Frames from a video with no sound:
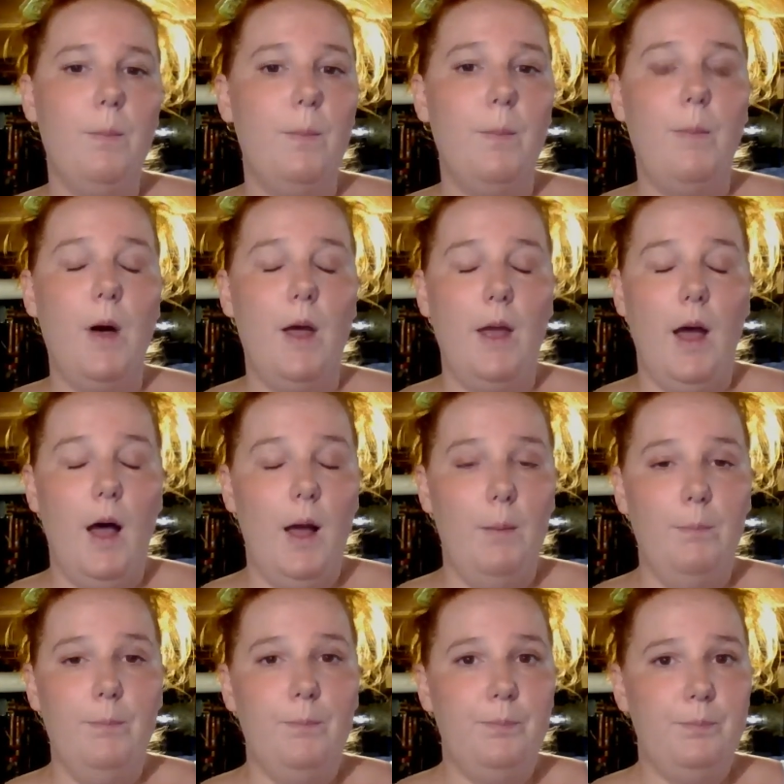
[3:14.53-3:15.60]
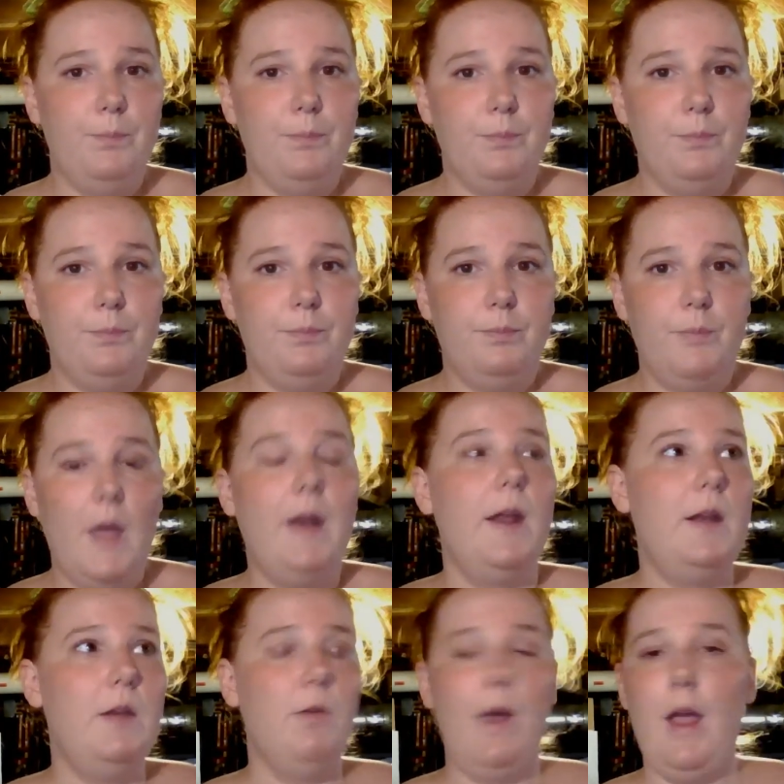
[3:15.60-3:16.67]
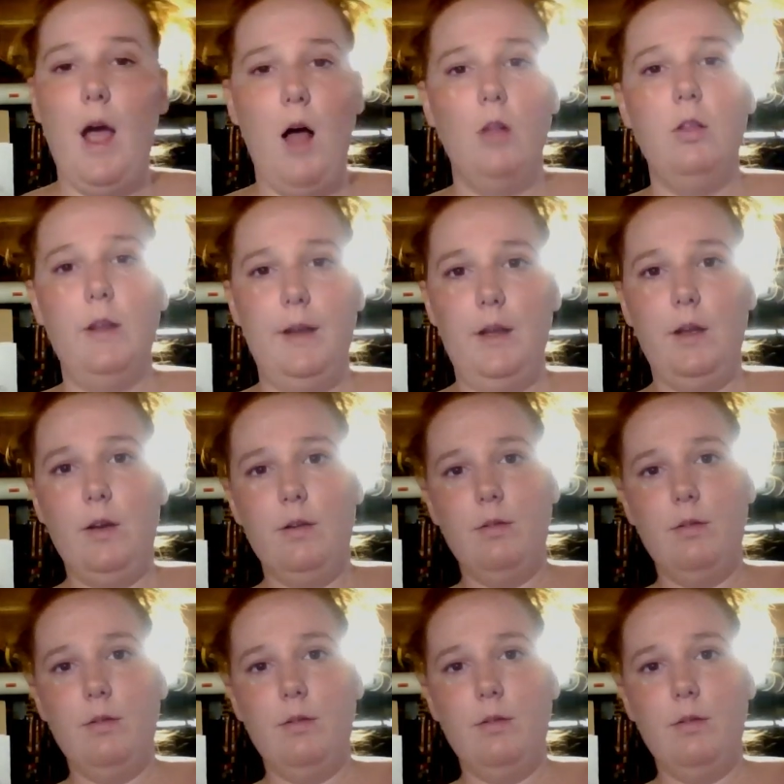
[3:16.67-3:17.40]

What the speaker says: But at any rate, I'll link